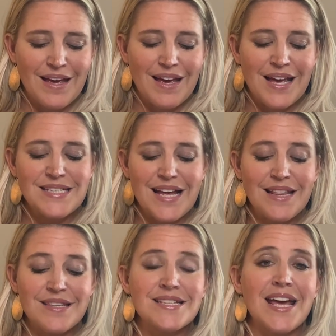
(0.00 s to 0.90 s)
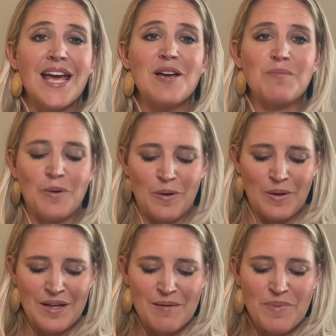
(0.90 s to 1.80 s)
It's at the
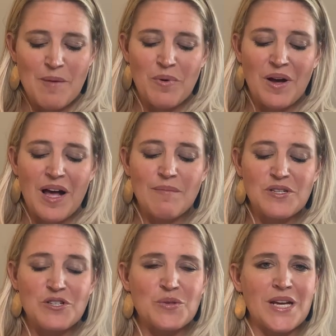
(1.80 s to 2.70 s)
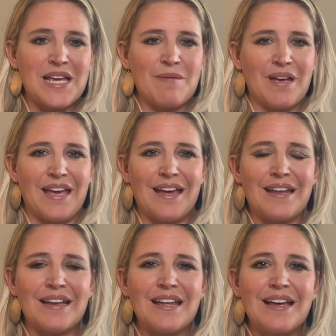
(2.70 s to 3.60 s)
table people come to dream
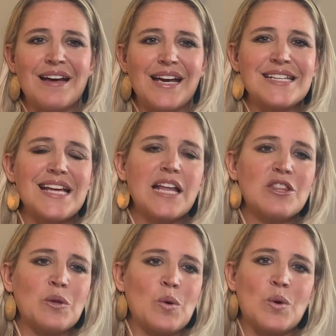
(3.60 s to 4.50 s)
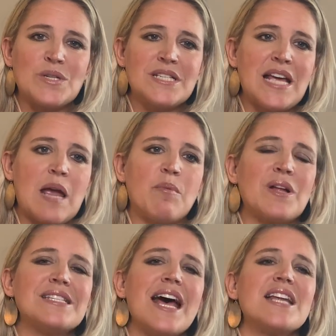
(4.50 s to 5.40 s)
again. It's at the Lord's table.
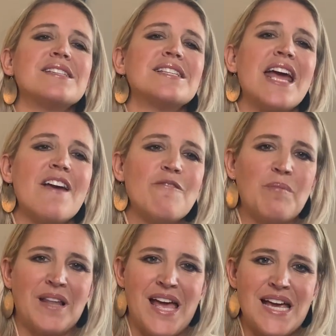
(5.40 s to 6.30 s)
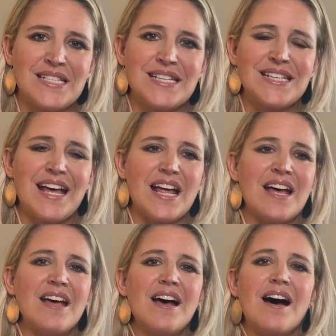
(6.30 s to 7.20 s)
It's at a safe place. It's
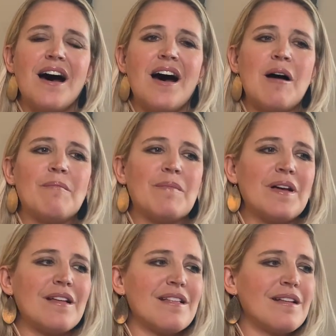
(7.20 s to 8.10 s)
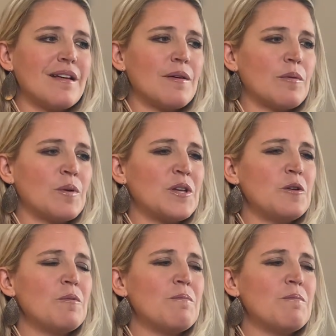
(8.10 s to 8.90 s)
at when you